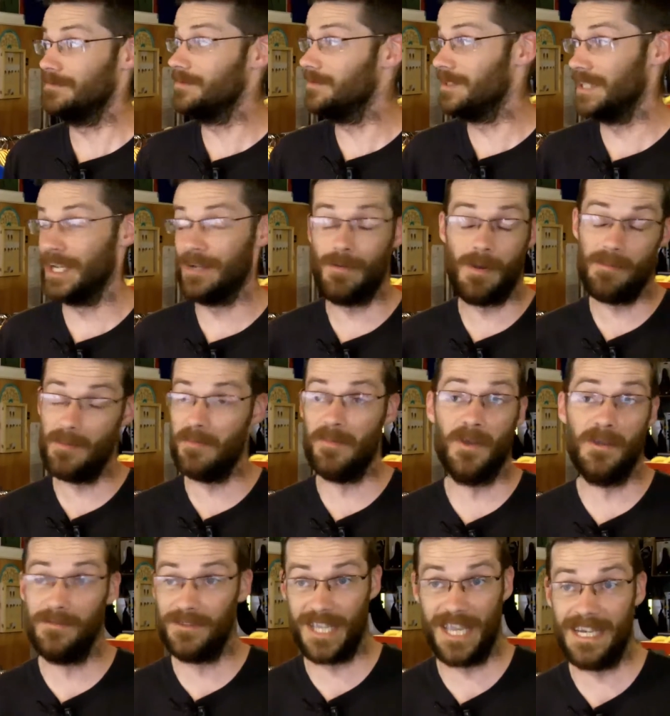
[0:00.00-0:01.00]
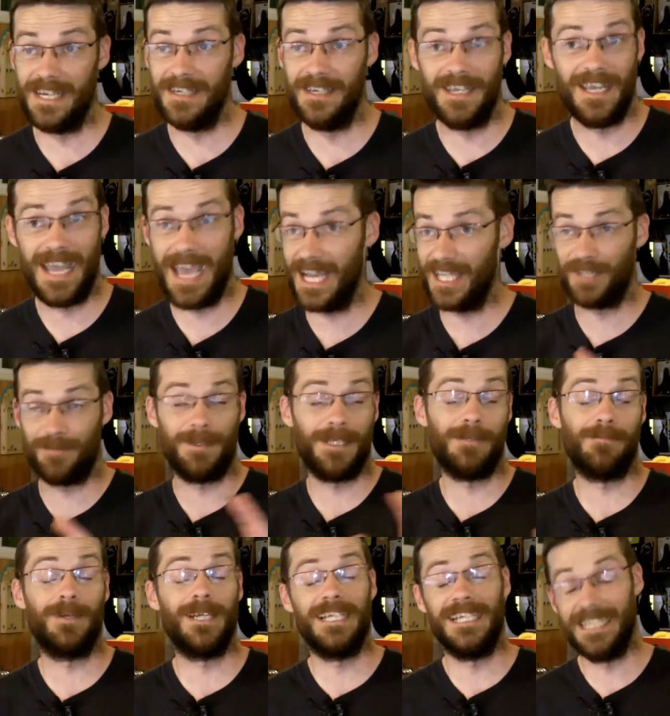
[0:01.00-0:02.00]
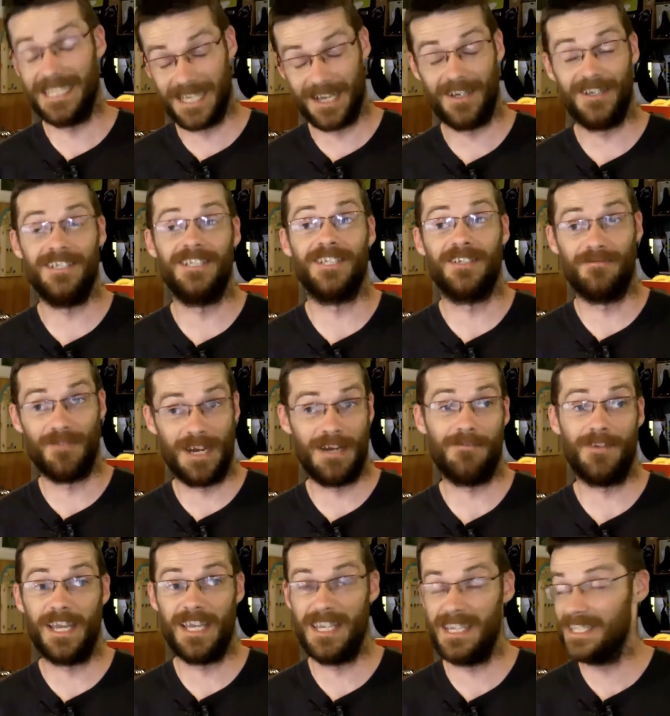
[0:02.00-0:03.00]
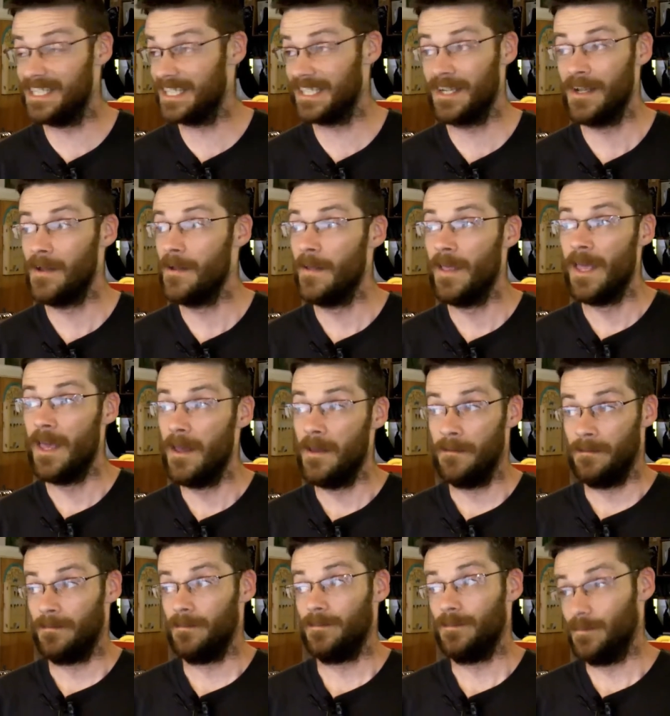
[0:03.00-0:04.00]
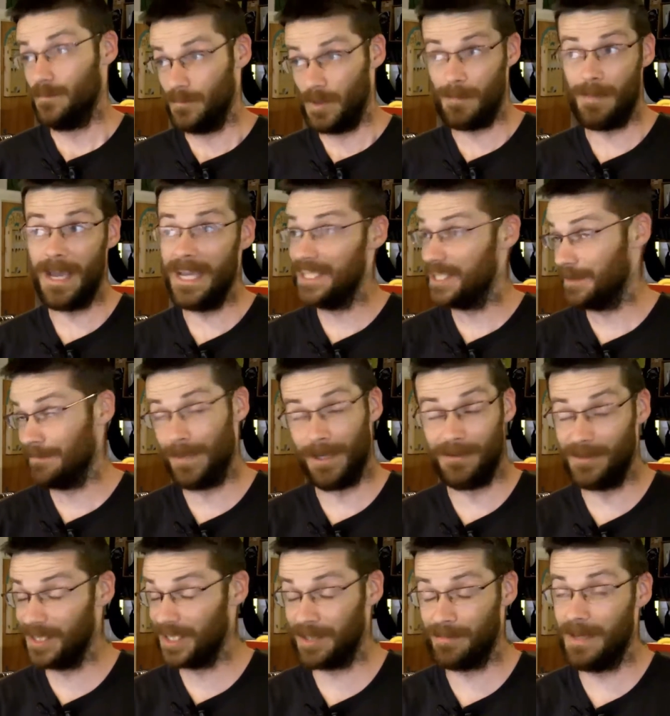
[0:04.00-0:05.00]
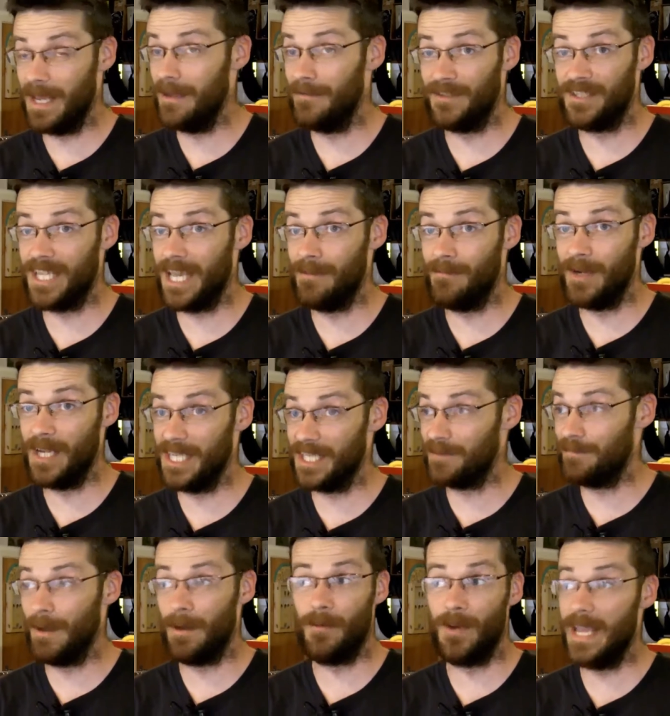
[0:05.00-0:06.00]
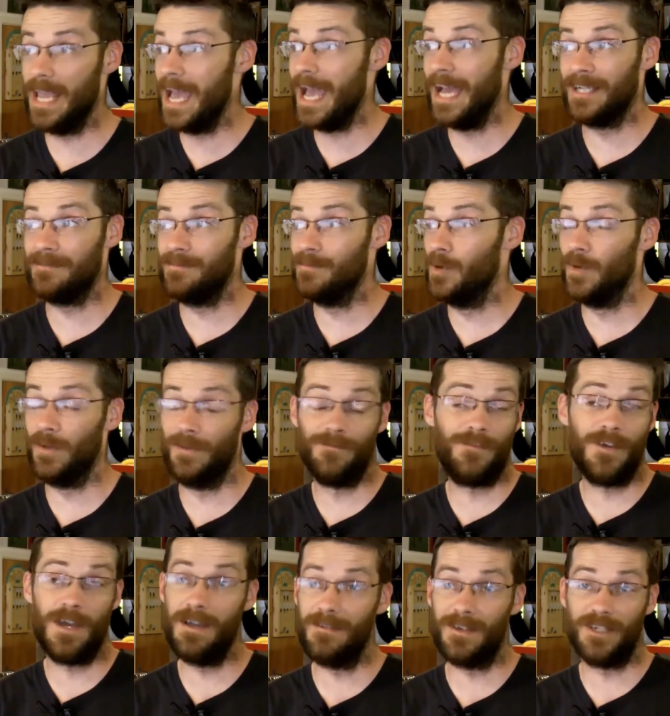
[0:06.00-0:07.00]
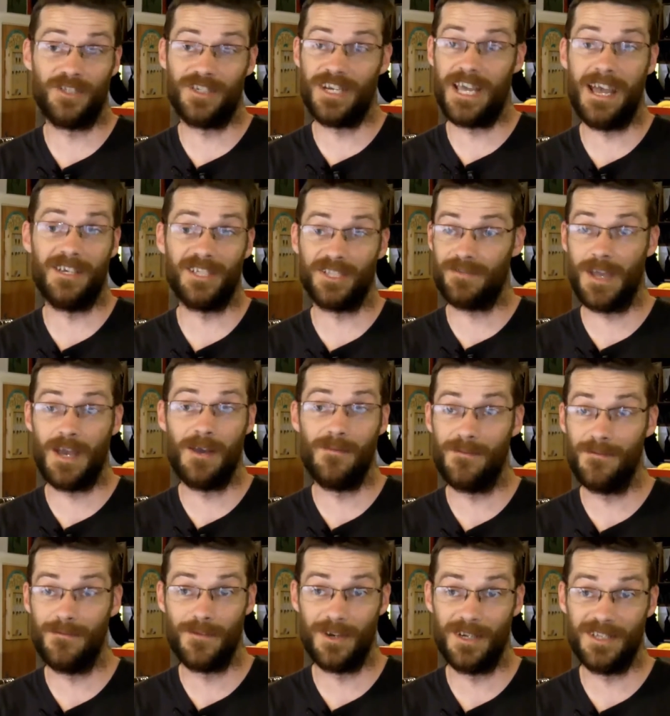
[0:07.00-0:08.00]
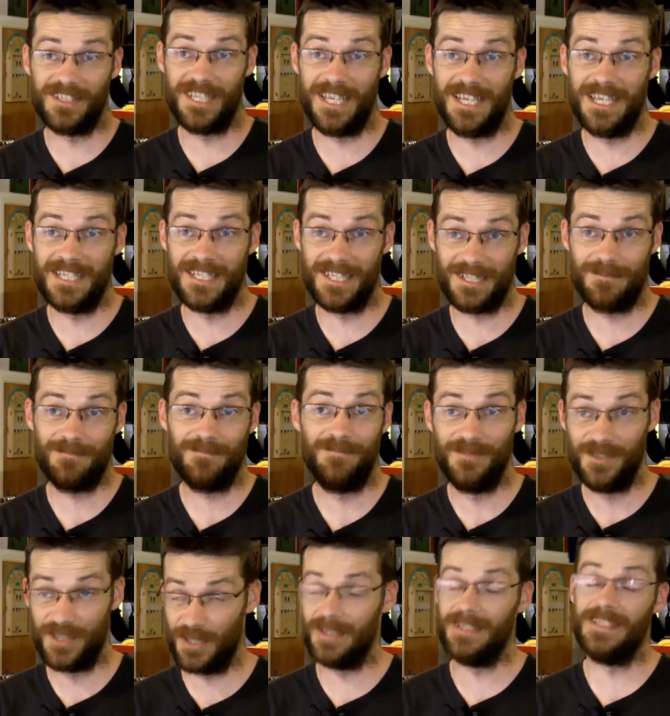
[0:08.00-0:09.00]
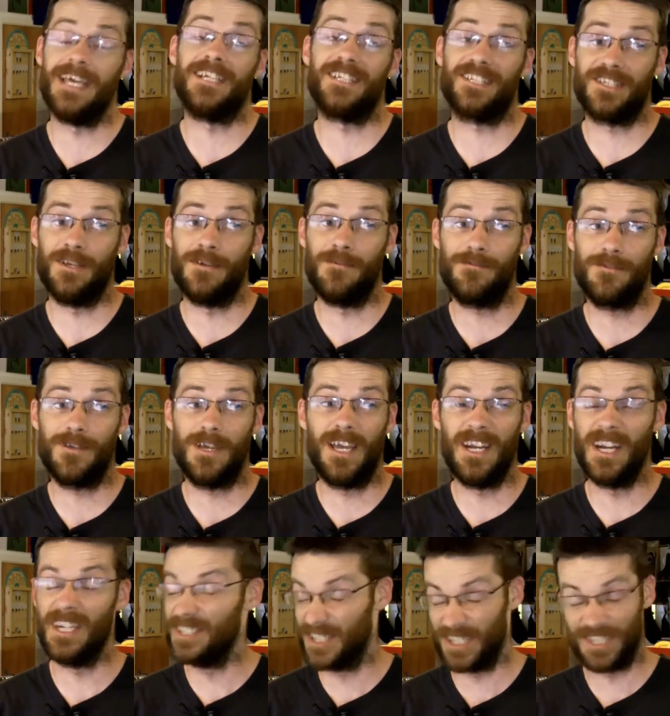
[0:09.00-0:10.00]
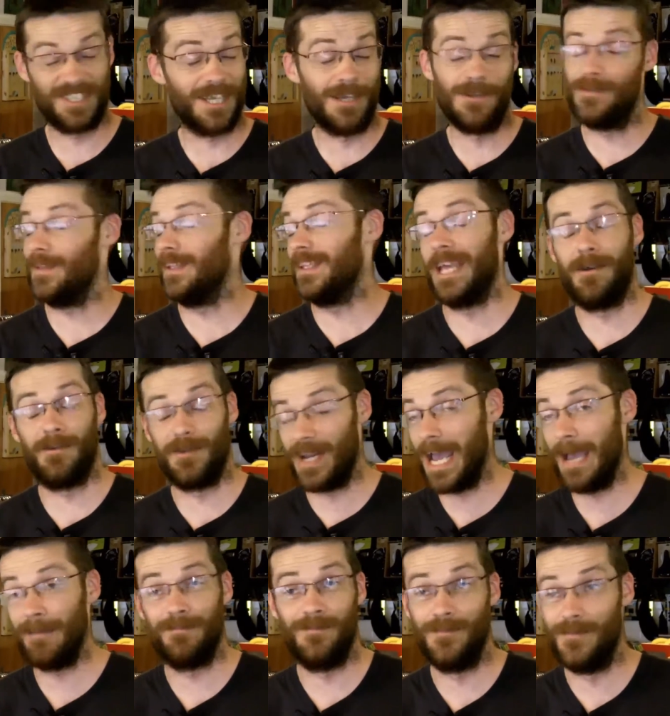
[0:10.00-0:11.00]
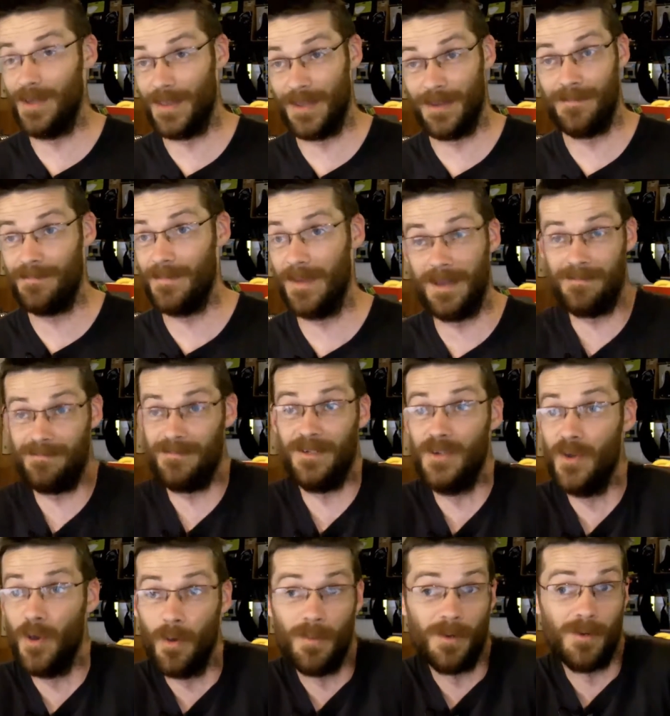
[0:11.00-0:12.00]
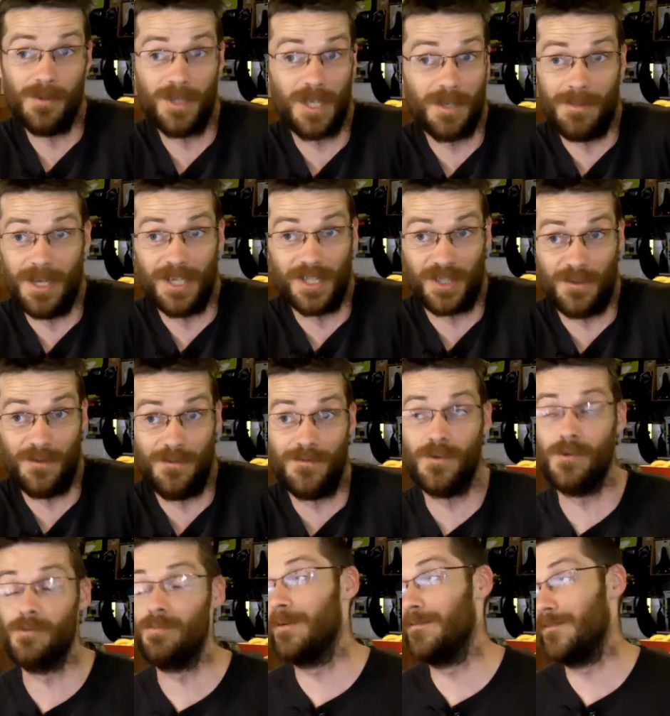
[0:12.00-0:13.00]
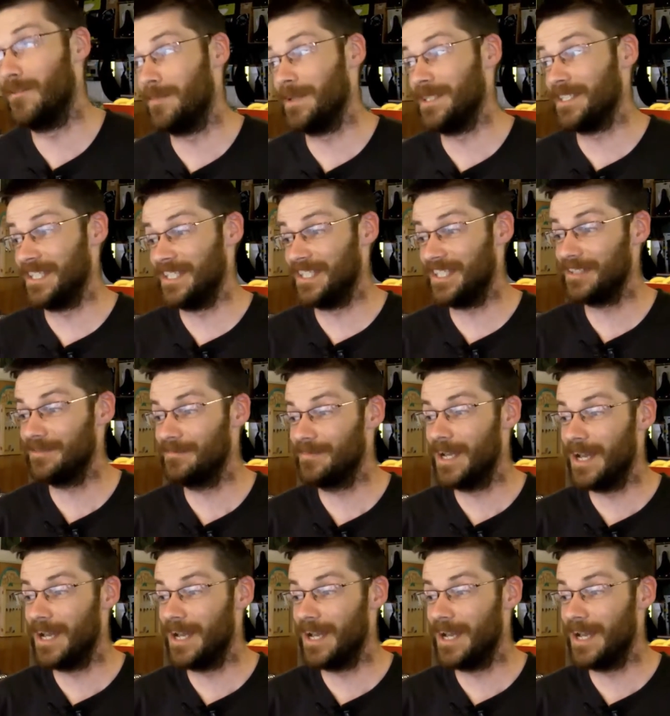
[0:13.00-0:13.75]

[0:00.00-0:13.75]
You know, when we moved in, it had to be completely gutted and renovated. We paid some builders to be here for 10 weeks, but we had more than 500 hours of help from volunteers doing that stuff. And I just don't think that would have happened with a normal commercial for-profit business.